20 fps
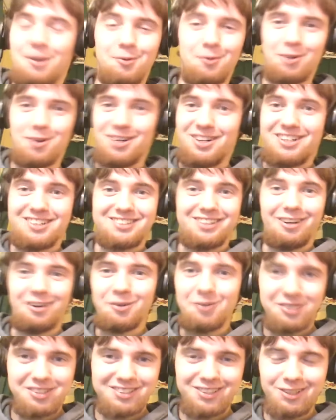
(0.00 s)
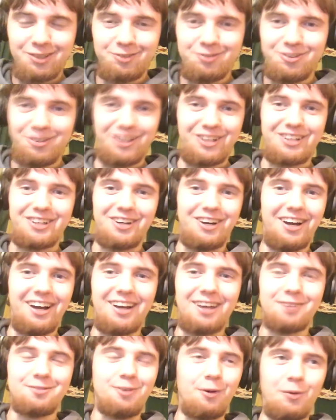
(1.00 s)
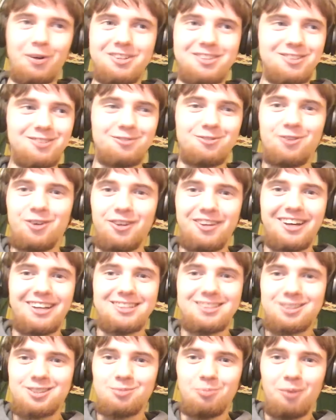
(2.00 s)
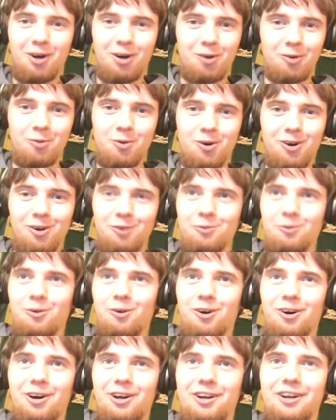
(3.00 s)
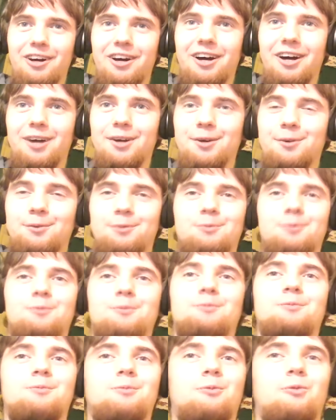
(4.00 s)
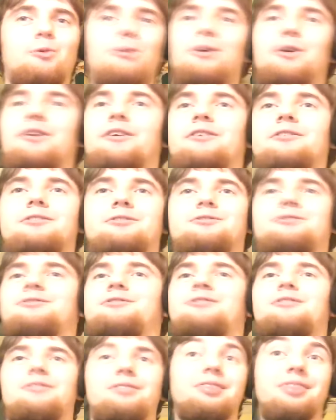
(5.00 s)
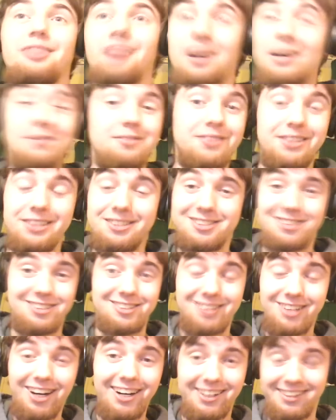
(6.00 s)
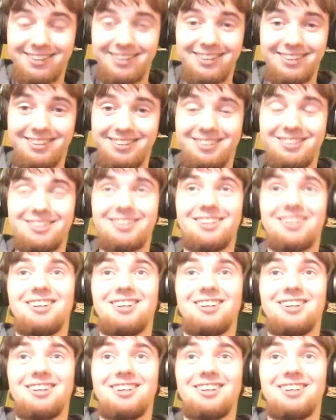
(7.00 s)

Good work as always, Luffy. If it wasn't for that small world one, I would have loved this entirely.